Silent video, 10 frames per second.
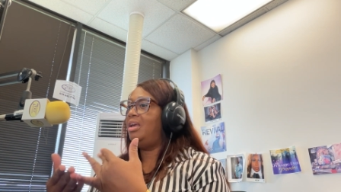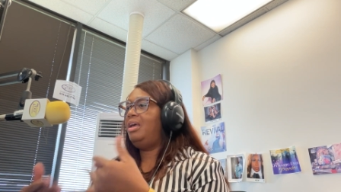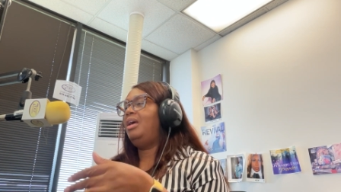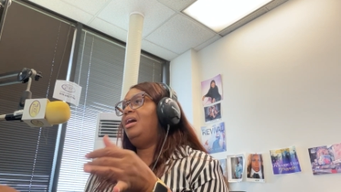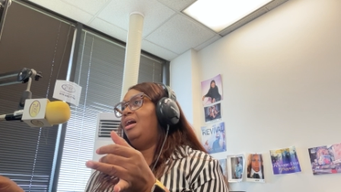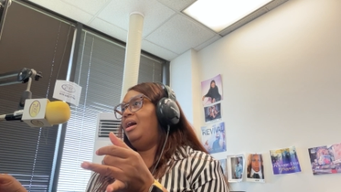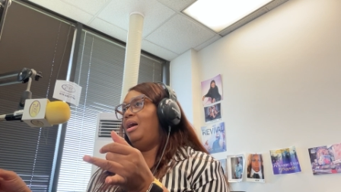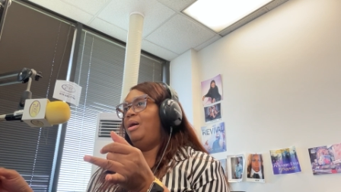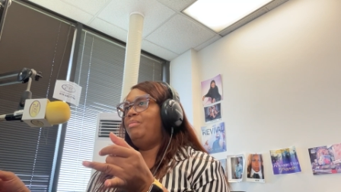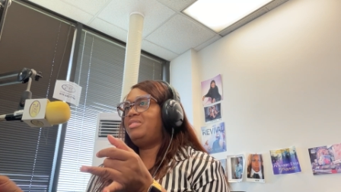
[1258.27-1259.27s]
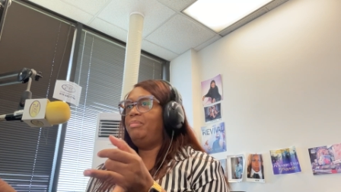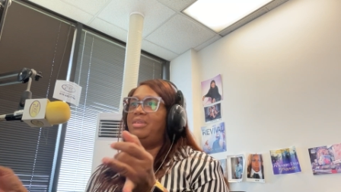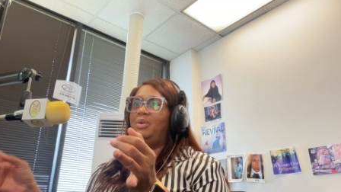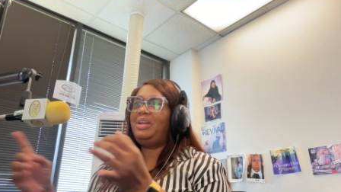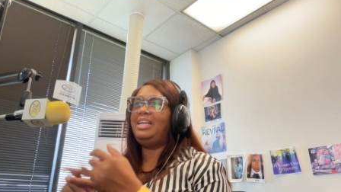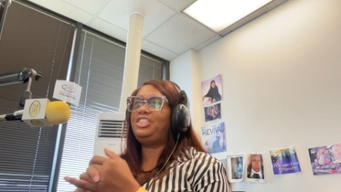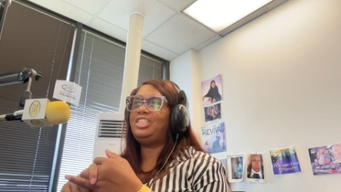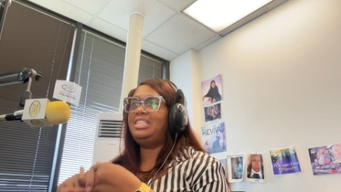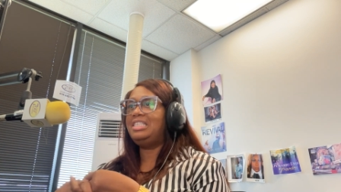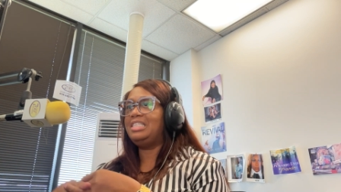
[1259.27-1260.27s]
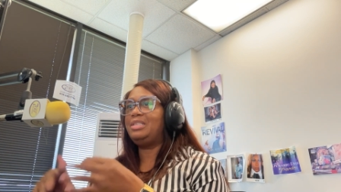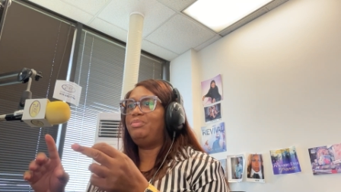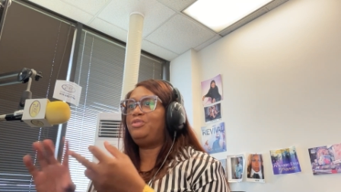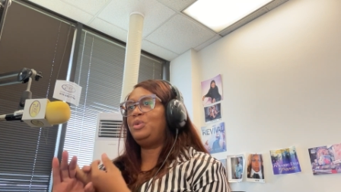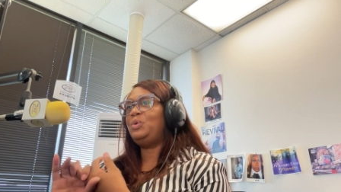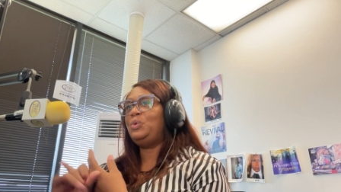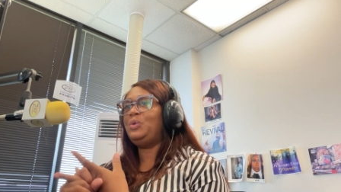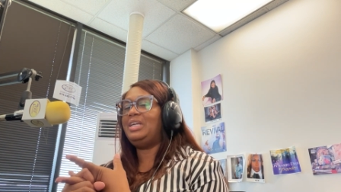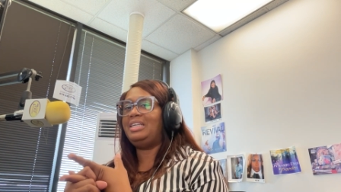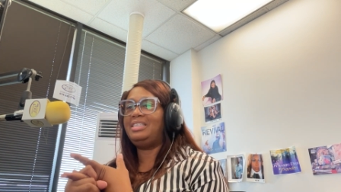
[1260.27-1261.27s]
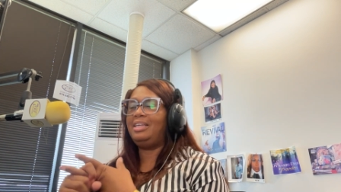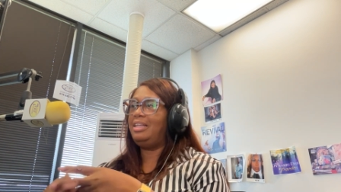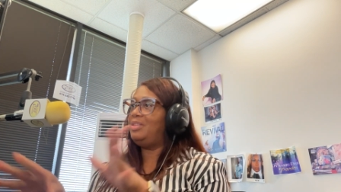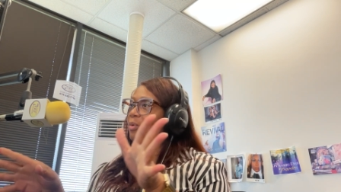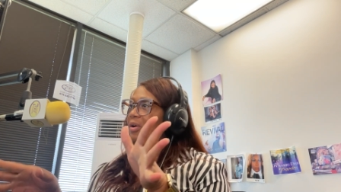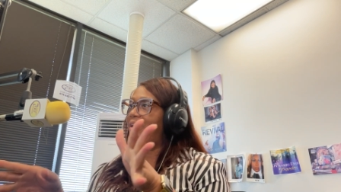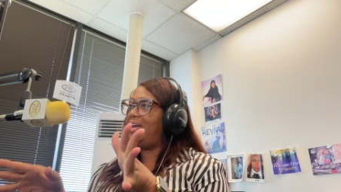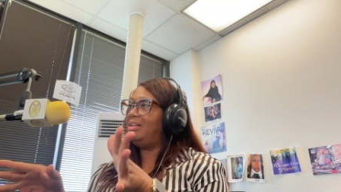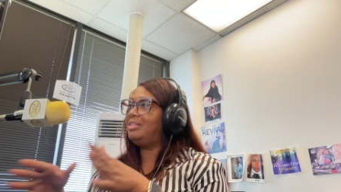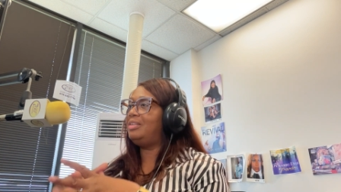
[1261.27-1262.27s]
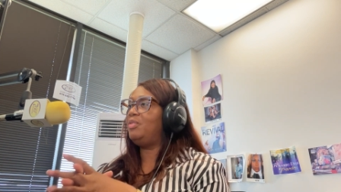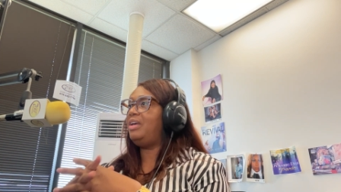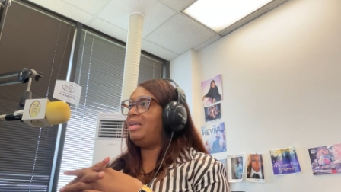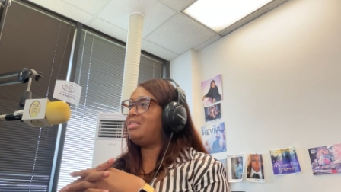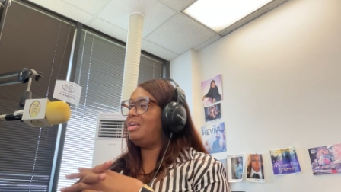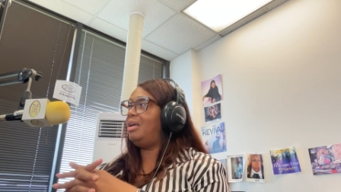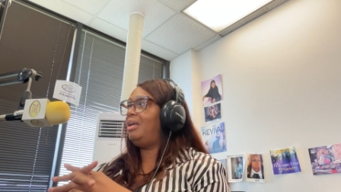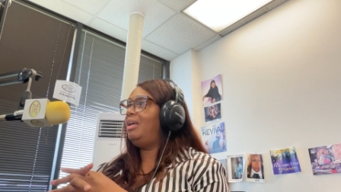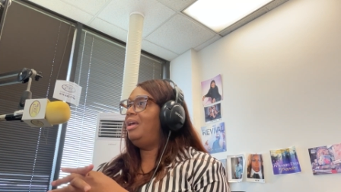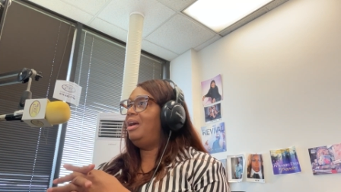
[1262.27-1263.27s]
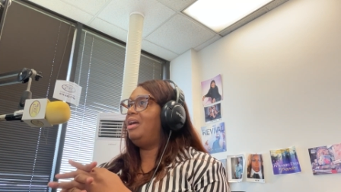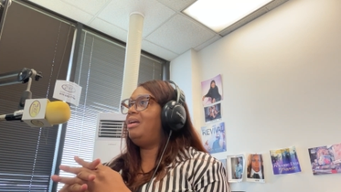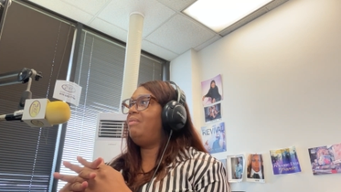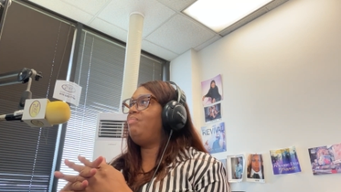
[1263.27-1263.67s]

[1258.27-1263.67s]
mm. um, some donations, and some food, and to get the word out. So that's uh, uh